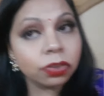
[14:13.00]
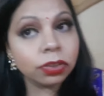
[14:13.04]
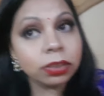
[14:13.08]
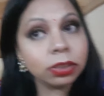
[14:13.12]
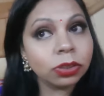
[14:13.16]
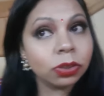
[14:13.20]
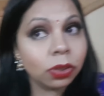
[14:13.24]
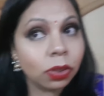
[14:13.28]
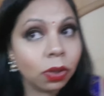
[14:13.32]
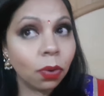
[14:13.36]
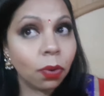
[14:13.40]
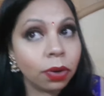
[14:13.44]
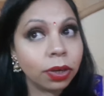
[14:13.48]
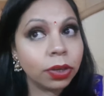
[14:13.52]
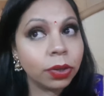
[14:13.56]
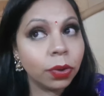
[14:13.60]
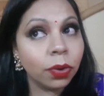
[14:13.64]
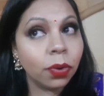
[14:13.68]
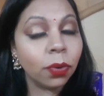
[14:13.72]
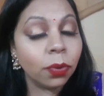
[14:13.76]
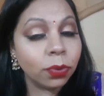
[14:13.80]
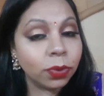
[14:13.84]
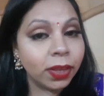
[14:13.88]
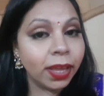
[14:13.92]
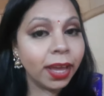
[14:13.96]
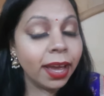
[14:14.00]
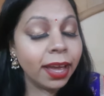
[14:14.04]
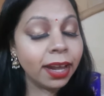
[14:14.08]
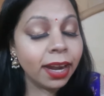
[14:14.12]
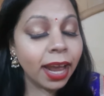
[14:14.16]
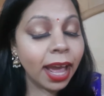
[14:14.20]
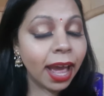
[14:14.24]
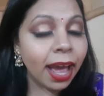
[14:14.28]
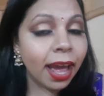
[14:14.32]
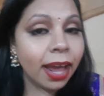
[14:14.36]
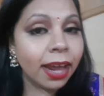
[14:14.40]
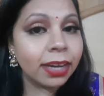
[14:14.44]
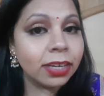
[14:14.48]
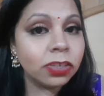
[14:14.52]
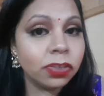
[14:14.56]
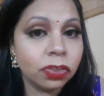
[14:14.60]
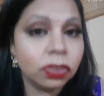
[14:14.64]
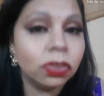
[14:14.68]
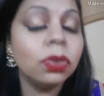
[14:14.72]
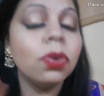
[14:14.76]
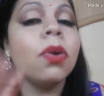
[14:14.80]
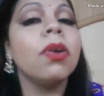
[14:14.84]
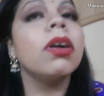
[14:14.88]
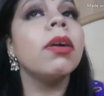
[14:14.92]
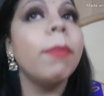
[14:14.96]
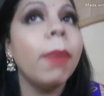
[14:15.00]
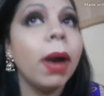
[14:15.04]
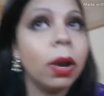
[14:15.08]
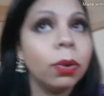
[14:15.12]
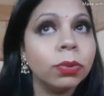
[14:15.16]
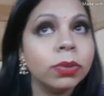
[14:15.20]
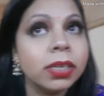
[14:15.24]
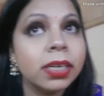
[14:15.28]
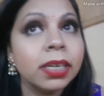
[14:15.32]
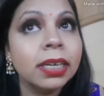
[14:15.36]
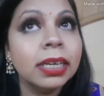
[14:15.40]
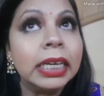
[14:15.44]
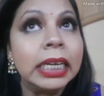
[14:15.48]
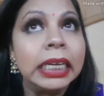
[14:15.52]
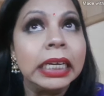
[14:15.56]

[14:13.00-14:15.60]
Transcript: just not go there and just talk about